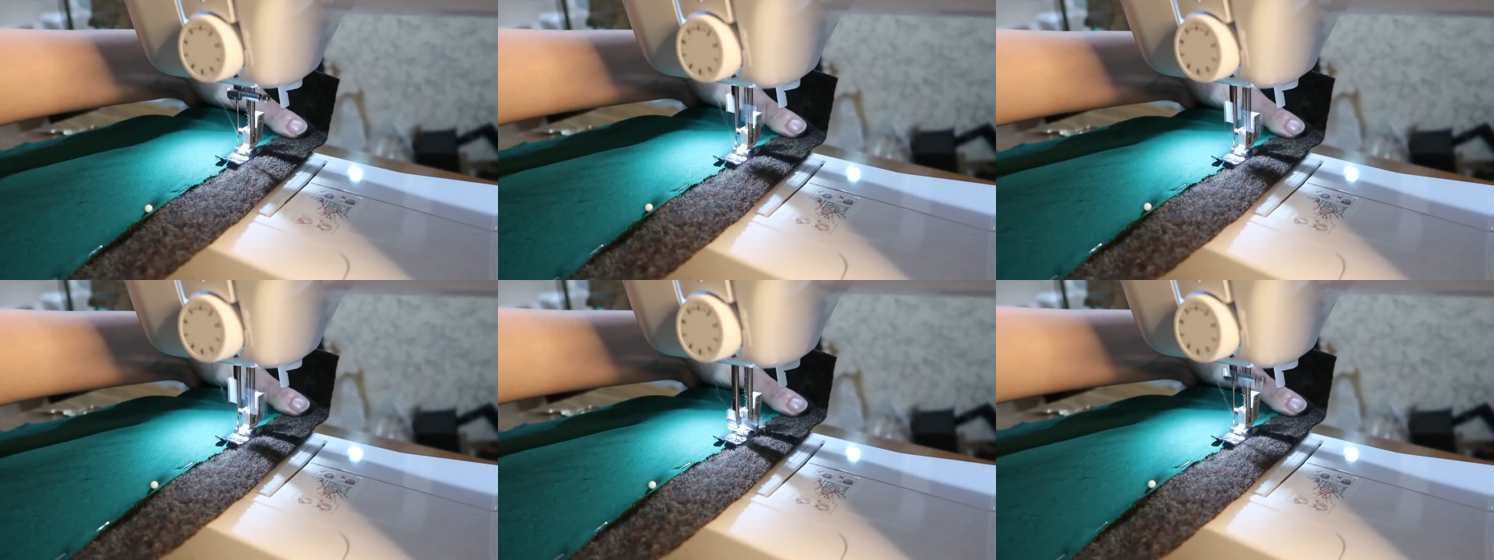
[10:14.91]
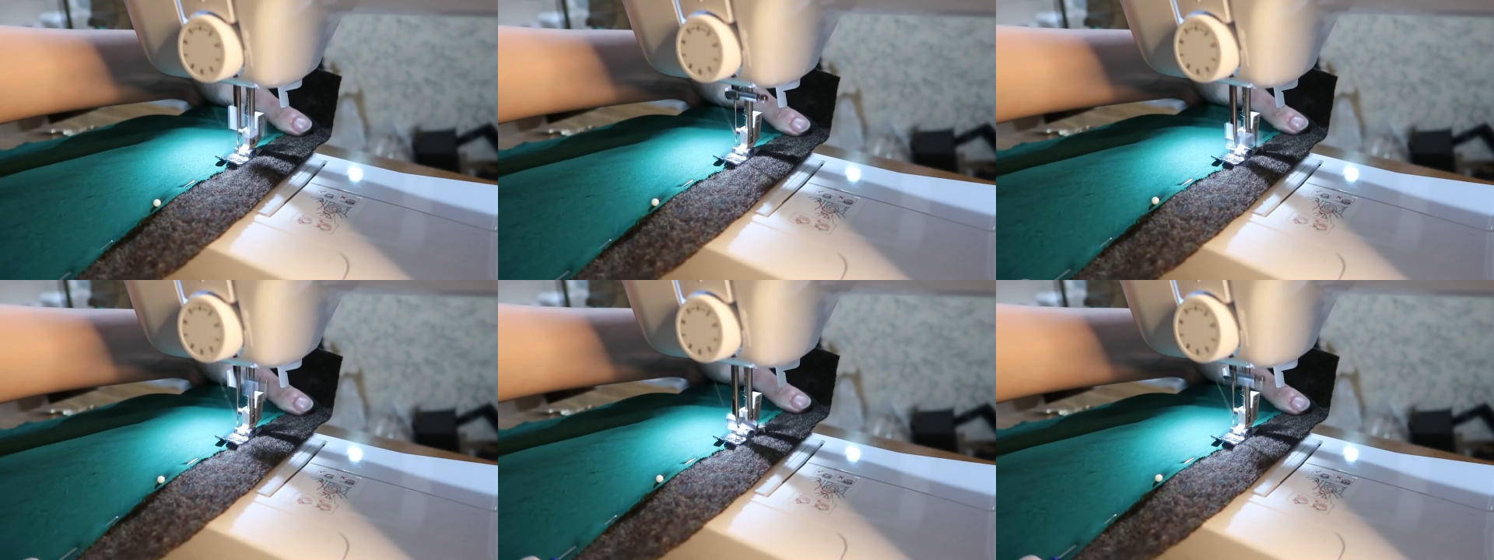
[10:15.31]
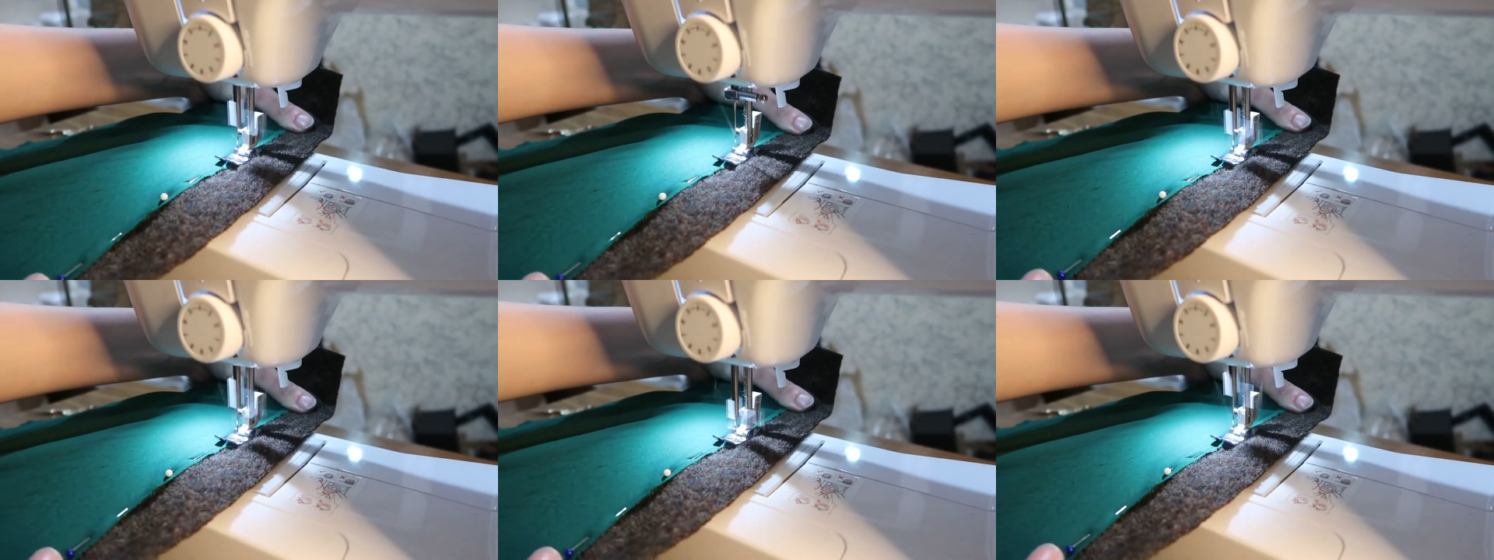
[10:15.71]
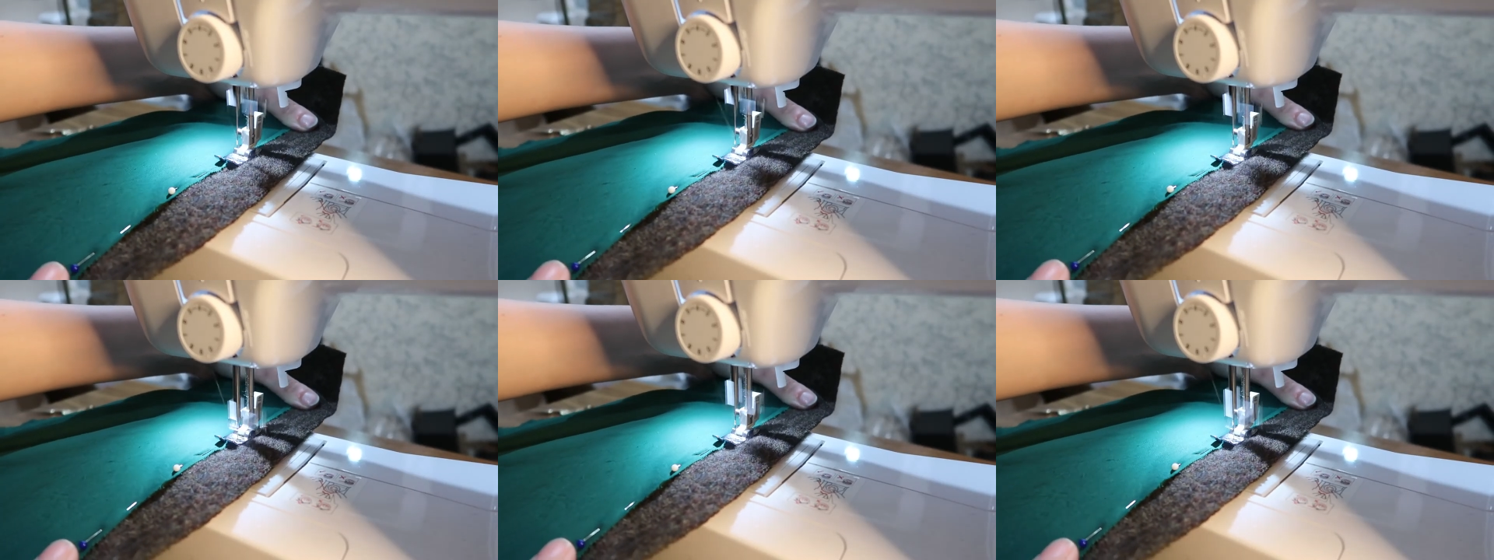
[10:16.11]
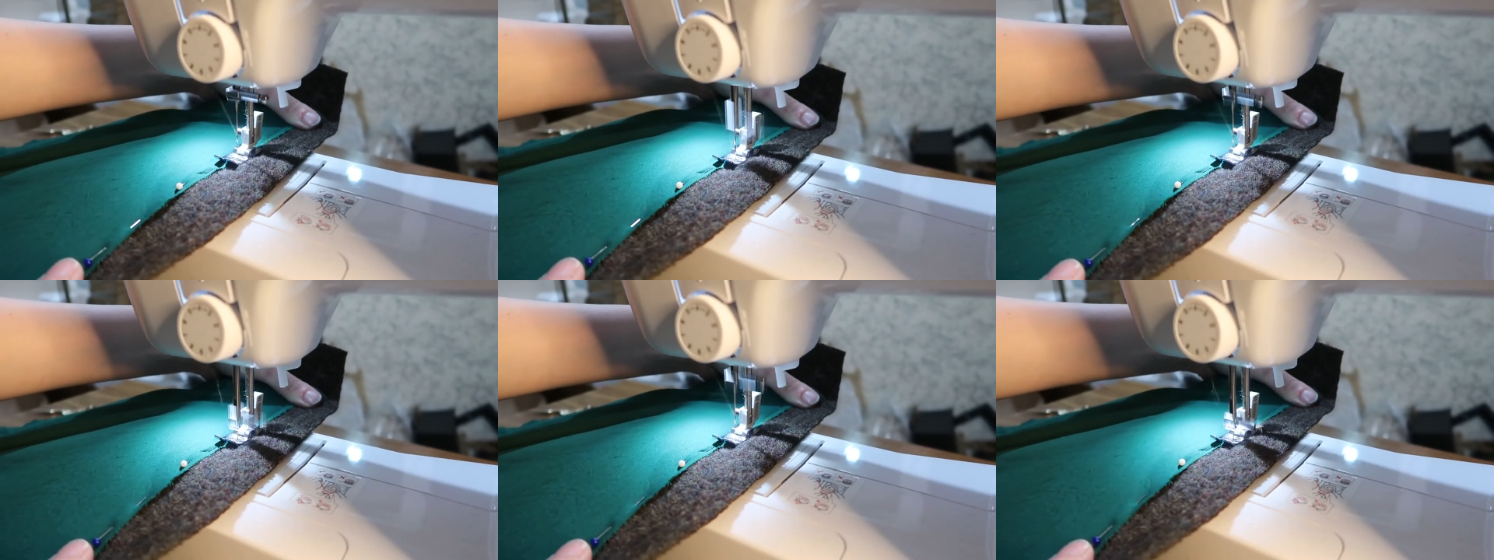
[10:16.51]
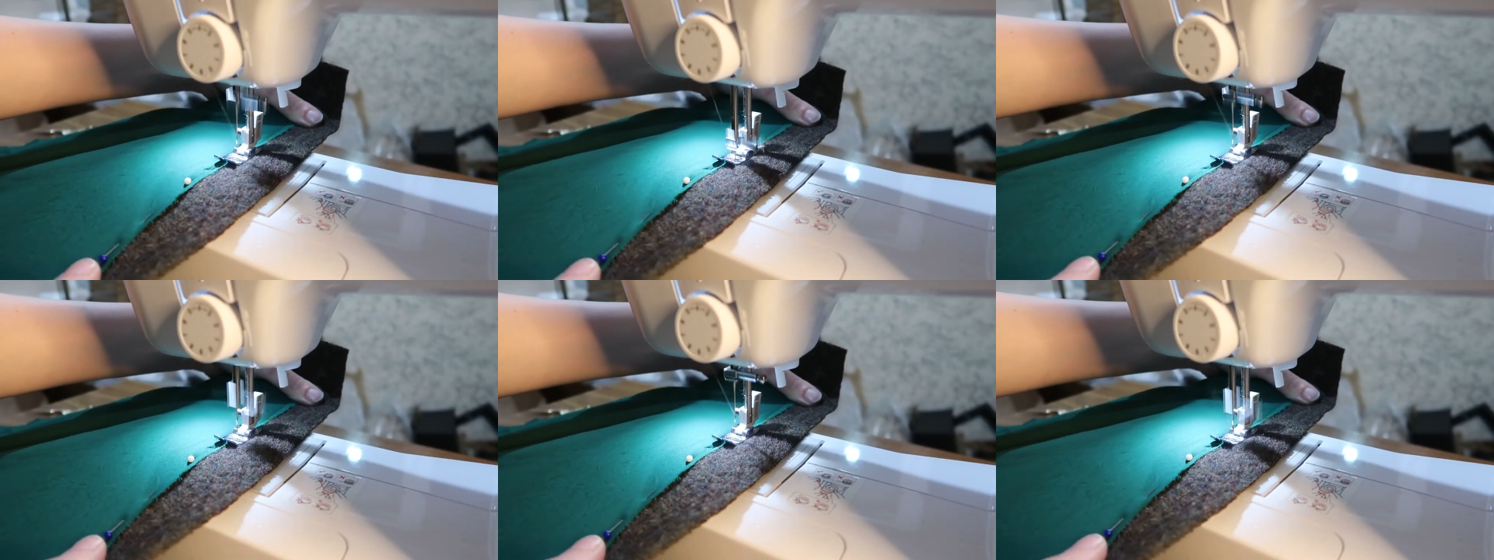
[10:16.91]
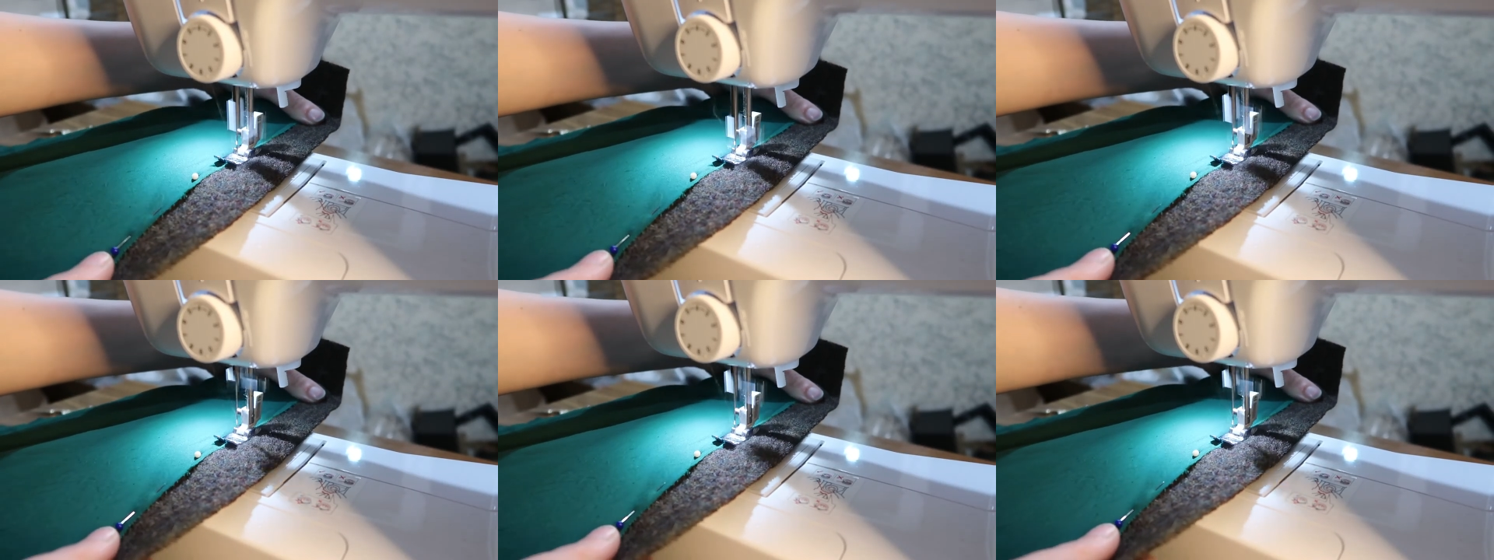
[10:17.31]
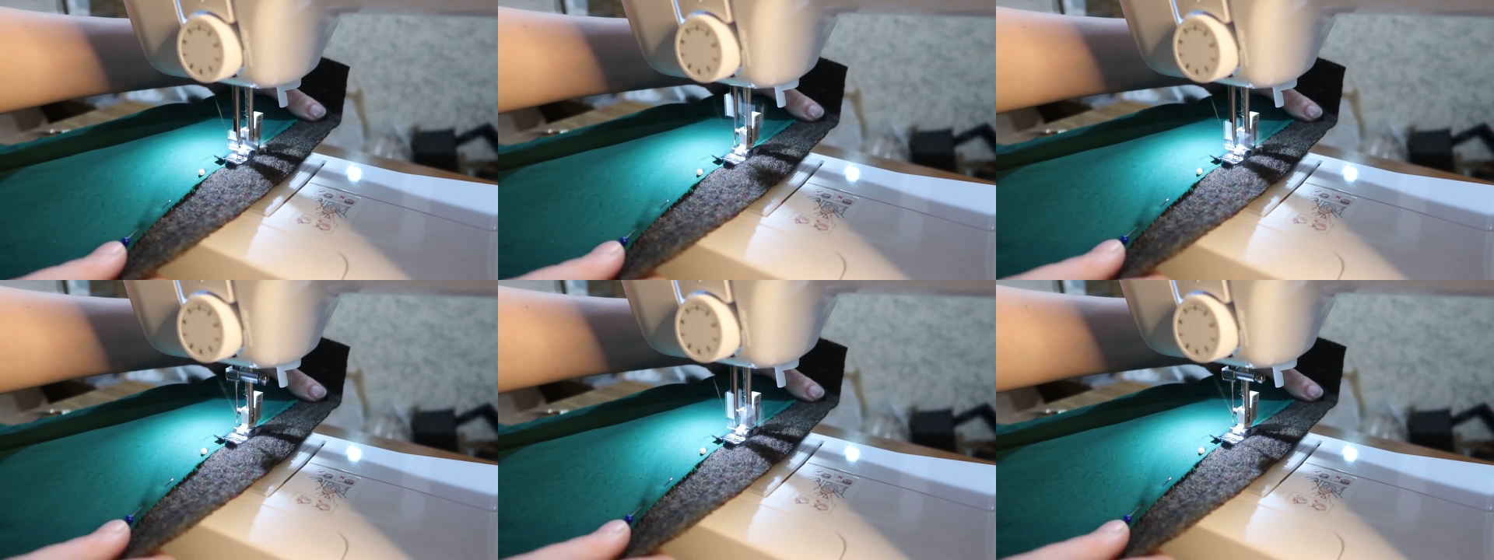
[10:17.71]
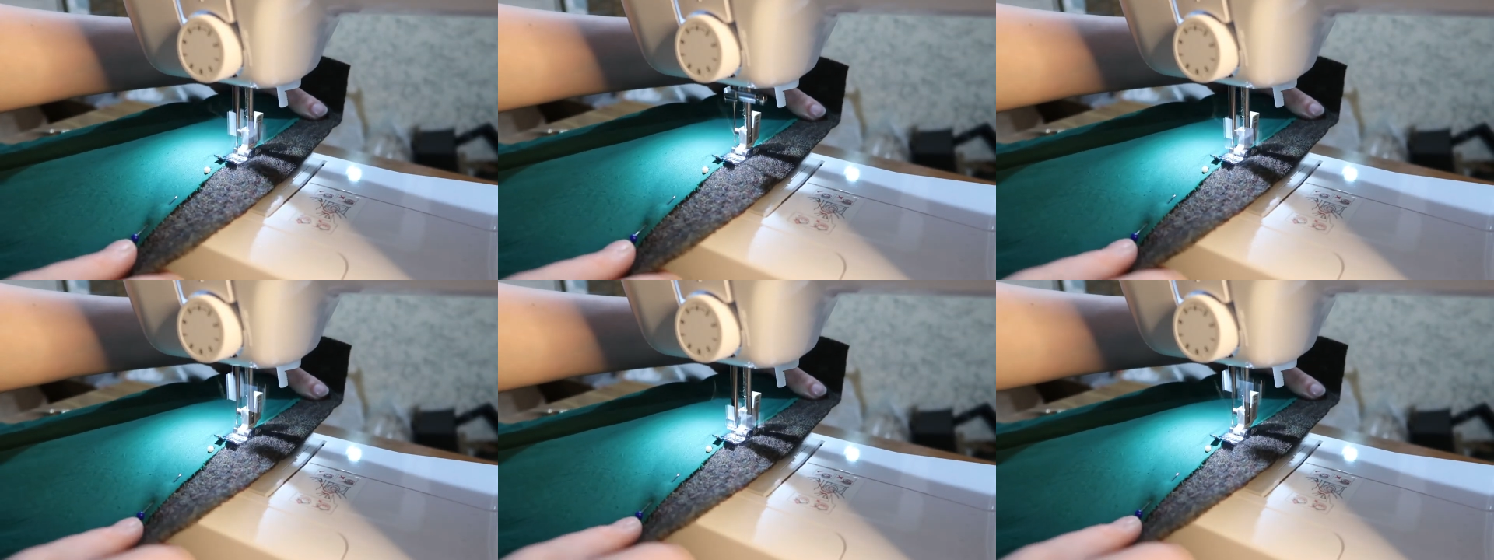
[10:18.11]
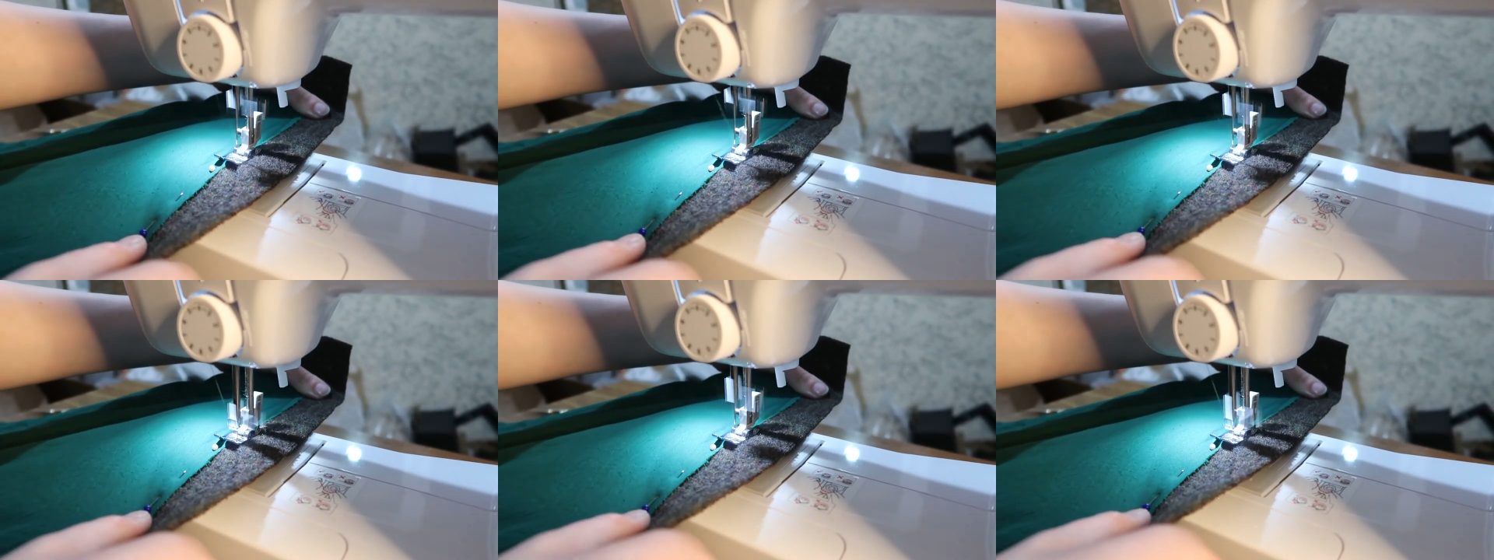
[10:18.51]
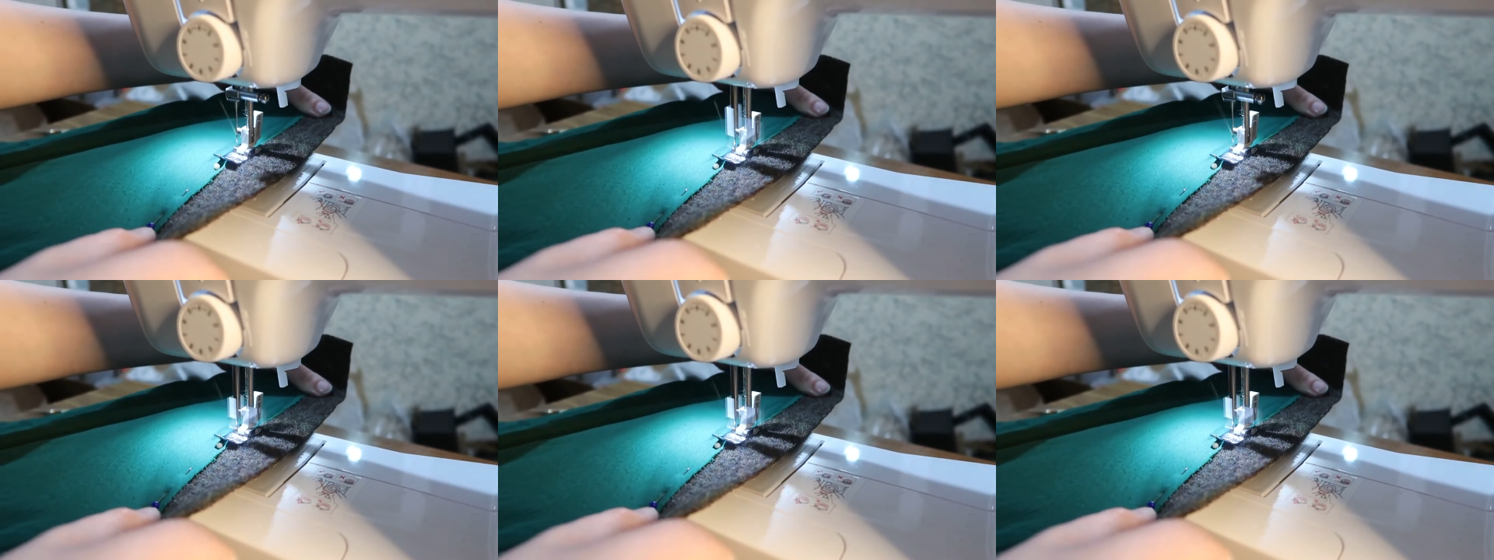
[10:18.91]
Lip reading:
(no speaker visible)